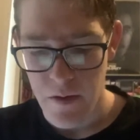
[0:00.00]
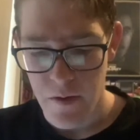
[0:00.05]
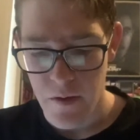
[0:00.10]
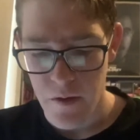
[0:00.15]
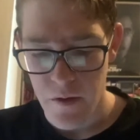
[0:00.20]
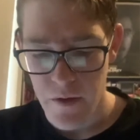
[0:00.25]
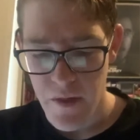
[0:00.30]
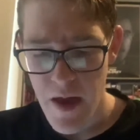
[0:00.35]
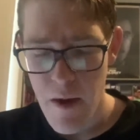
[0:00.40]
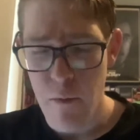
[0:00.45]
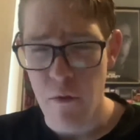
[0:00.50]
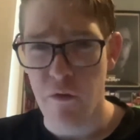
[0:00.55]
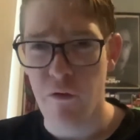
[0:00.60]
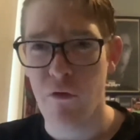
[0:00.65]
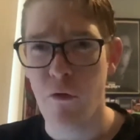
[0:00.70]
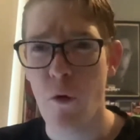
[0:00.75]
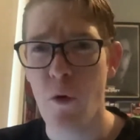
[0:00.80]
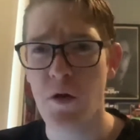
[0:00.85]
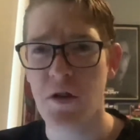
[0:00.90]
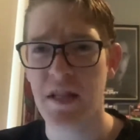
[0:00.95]
there were
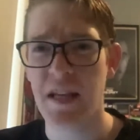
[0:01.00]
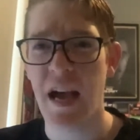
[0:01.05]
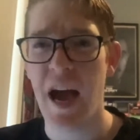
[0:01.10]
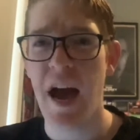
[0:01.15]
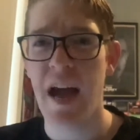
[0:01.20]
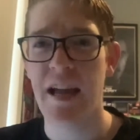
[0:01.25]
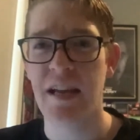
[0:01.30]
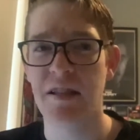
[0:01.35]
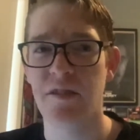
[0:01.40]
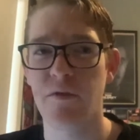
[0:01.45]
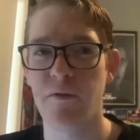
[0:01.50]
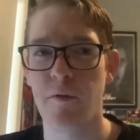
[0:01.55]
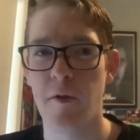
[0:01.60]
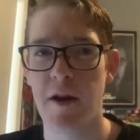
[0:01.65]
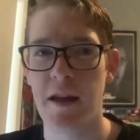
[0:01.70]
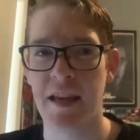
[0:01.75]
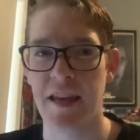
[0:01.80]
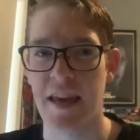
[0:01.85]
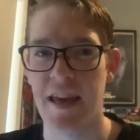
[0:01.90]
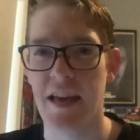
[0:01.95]
48
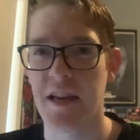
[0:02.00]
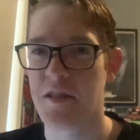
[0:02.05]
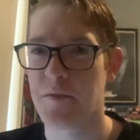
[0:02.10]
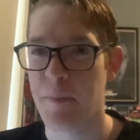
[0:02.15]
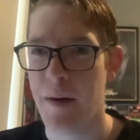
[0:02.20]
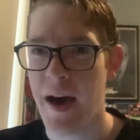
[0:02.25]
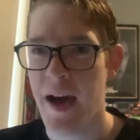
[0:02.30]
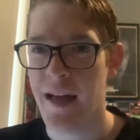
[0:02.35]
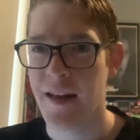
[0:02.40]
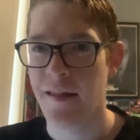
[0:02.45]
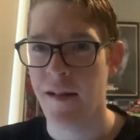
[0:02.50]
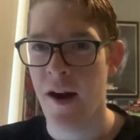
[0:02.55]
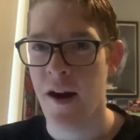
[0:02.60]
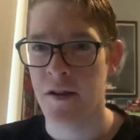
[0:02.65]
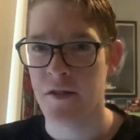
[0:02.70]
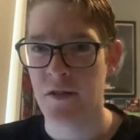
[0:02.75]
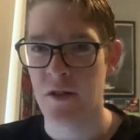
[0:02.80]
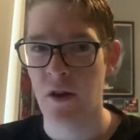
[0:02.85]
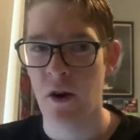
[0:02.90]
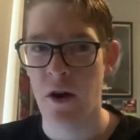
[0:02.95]
free kicks paid
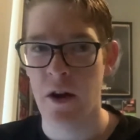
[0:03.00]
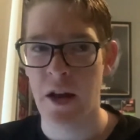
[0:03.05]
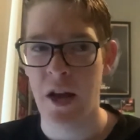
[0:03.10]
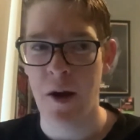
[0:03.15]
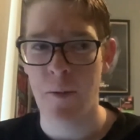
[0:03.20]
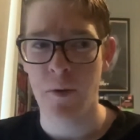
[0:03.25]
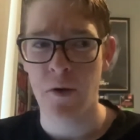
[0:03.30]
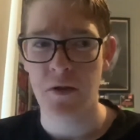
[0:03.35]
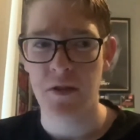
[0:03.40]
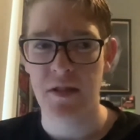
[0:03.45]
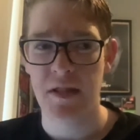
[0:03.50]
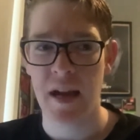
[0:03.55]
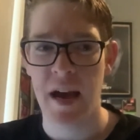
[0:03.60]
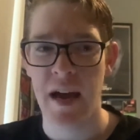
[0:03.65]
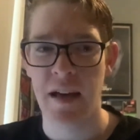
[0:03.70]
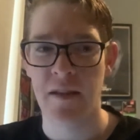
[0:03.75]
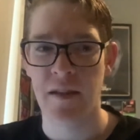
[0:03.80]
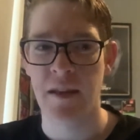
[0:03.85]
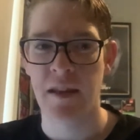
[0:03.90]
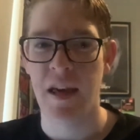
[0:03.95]
last night. Now, I'm not
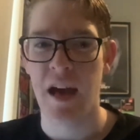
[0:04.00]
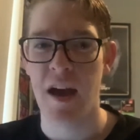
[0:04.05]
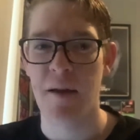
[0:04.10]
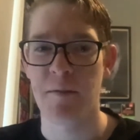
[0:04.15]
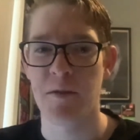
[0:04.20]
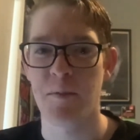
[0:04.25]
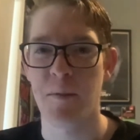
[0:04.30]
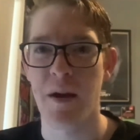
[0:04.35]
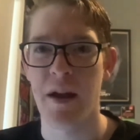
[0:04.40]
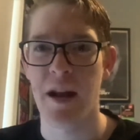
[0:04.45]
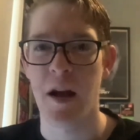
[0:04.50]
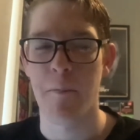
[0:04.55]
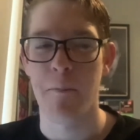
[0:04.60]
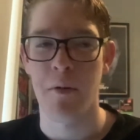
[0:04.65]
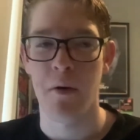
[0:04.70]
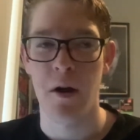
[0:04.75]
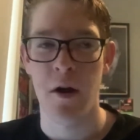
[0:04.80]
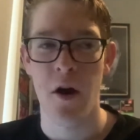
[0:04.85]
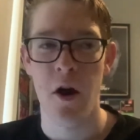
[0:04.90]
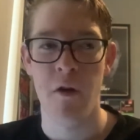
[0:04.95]
saying that the game has been
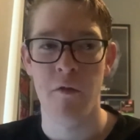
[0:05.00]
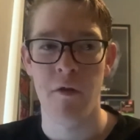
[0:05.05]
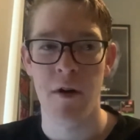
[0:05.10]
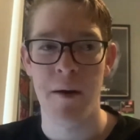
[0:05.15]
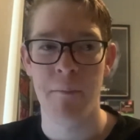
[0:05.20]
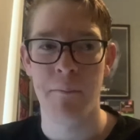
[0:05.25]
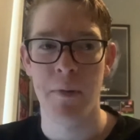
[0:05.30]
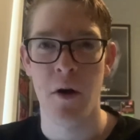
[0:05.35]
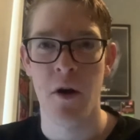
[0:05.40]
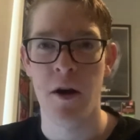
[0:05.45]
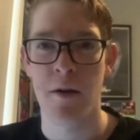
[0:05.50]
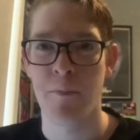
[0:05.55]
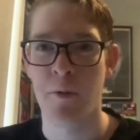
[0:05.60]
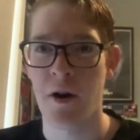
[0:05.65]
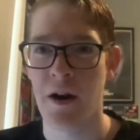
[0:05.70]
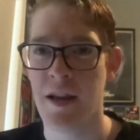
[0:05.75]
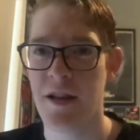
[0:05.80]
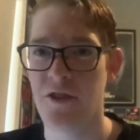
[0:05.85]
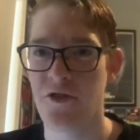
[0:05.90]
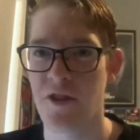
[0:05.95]
over-umpired
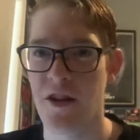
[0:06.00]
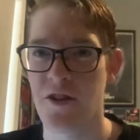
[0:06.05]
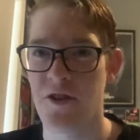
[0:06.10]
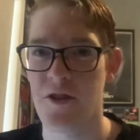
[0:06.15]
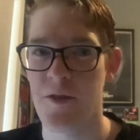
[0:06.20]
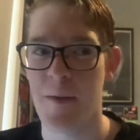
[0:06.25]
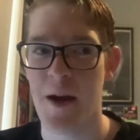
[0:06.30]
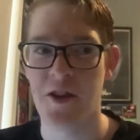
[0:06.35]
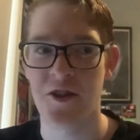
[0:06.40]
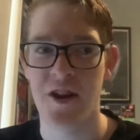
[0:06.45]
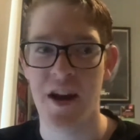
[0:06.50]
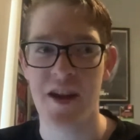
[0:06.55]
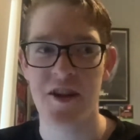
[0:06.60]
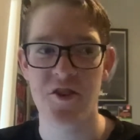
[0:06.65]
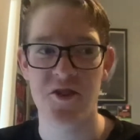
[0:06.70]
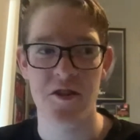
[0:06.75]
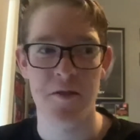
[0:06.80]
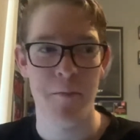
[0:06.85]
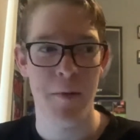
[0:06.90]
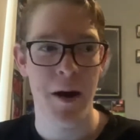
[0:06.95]
by any stretch of the
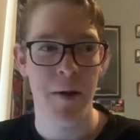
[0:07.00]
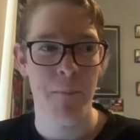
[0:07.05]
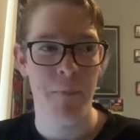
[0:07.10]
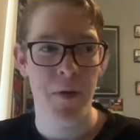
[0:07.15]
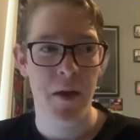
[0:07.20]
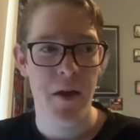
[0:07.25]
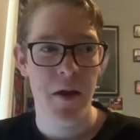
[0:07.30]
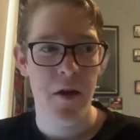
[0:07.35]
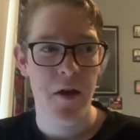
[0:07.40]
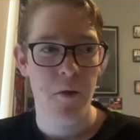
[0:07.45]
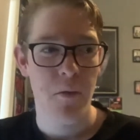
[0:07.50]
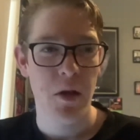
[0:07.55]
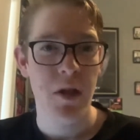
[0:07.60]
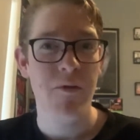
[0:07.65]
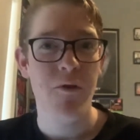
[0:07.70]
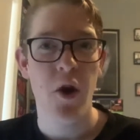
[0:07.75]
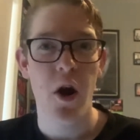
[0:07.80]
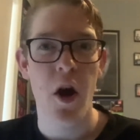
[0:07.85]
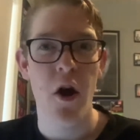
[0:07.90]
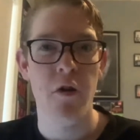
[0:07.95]
imagination, but when
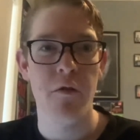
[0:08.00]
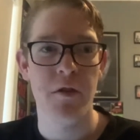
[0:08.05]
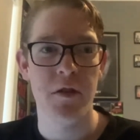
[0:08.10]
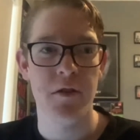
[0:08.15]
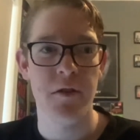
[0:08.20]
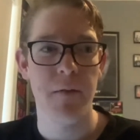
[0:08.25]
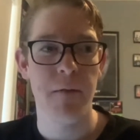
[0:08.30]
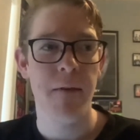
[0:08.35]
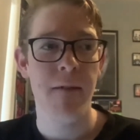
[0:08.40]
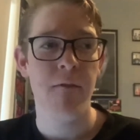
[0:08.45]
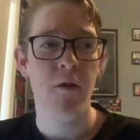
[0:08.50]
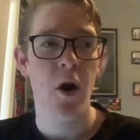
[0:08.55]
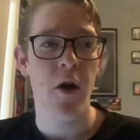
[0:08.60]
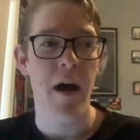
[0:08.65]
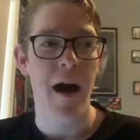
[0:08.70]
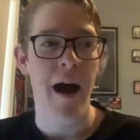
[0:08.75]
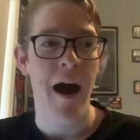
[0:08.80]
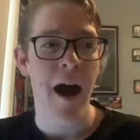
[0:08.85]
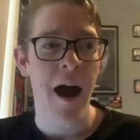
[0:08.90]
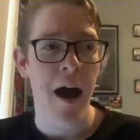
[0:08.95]
you've got
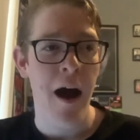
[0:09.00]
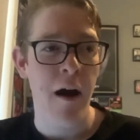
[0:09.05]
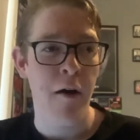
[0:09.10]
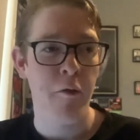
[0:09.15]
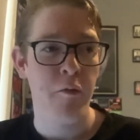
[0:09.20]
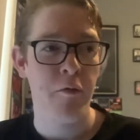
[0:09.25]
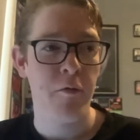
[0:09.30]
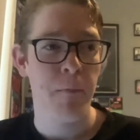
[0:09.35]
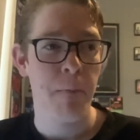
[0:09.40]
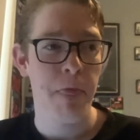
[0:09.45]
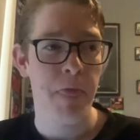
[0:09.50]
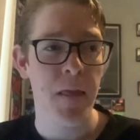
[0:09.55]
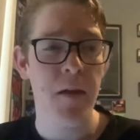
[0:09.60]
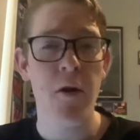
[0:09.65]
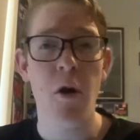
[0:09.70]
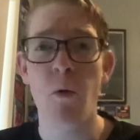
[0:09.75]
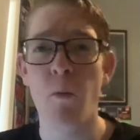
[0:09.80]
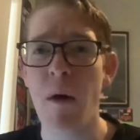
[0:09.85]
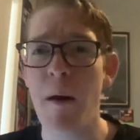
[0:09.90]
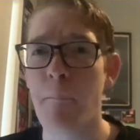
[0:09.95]

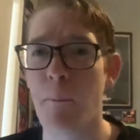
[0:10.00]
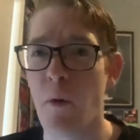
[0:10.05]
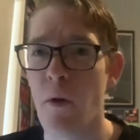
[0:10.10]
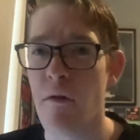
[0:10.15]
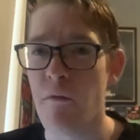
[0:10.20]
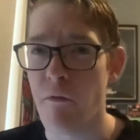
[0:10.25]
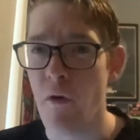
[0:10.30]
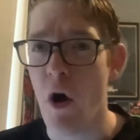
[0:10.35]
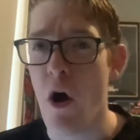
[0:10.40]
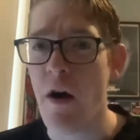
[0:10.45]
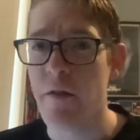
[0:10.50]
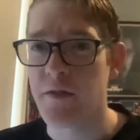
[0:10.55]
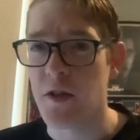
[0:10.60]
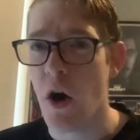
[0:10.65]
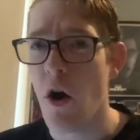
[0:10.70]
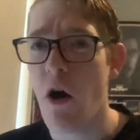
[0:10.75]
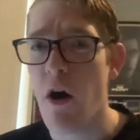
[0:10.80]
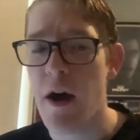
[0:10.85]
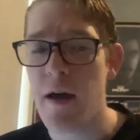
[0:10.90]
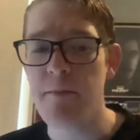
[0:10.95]
1.5
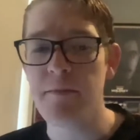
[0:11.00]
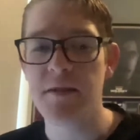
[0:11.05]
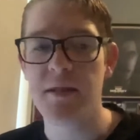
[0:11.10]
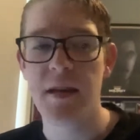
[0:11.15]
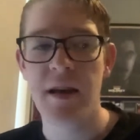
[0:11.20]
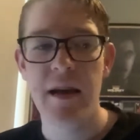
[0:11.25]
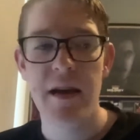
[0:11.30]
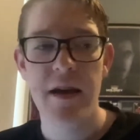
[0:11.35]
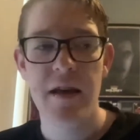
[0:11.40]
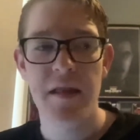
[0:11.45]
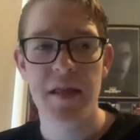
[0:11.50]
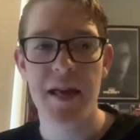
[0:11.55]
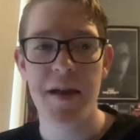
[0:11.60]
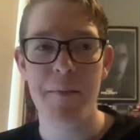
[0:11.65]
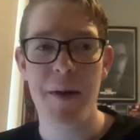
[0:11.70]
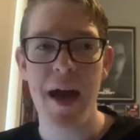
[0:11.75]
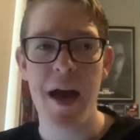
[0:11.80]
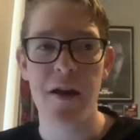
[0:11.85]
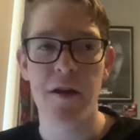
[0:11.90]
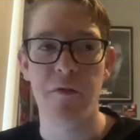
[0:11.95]
times the
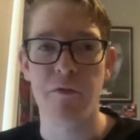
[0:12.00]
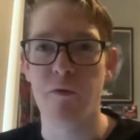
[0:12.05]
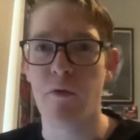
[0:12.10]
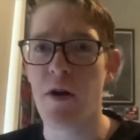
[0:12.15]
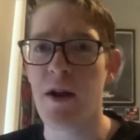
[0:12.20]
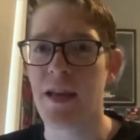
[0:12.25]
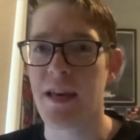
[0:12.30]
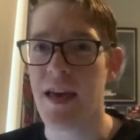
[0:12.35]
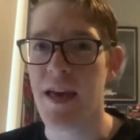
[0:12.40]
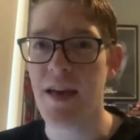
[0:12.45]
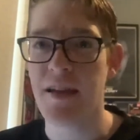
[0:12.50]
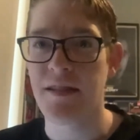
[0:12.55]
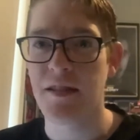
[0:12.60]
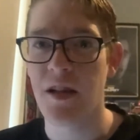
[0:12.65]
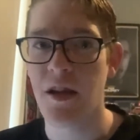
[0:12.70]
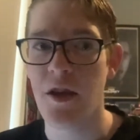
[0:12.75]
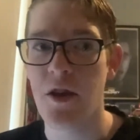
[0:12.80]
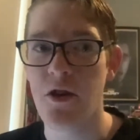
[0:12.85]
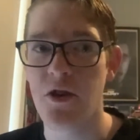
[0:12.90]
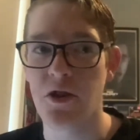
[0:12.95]
amount of free kicks
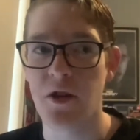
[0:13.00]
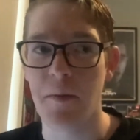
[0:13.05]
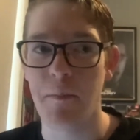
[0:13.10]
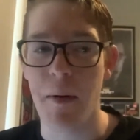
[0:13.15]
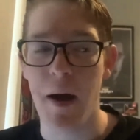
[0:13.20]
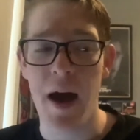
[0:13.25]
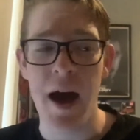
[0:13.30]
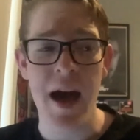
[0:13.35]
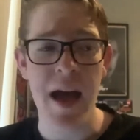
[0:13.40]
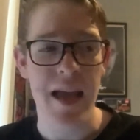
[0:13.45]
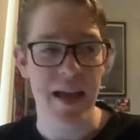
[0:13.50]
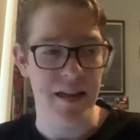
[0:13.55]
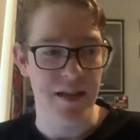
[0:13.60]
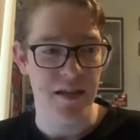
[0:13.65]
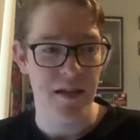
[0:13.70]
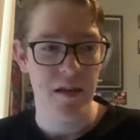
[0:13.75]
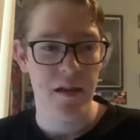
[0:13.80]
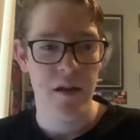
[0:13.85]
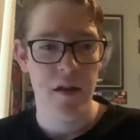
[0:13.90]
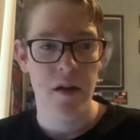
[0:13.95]
that are usually paid.
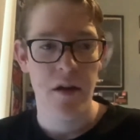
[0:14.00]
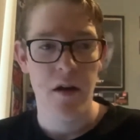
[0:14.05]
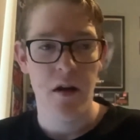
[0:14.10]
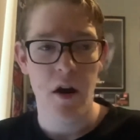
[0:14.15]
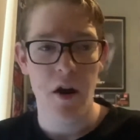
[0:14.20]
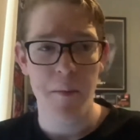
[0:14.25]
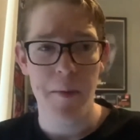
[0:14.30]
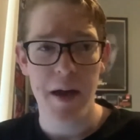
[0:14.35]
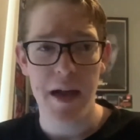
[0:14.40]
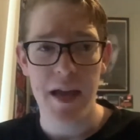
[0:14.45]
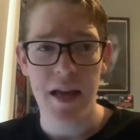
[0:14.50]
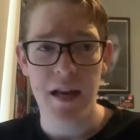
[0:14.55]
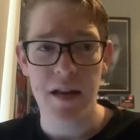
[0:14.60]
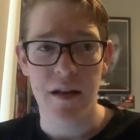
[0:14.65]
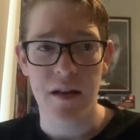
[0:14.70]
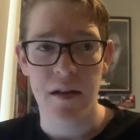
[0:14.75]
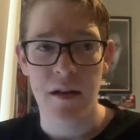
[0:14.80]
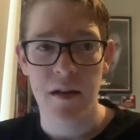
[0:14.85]
I mean,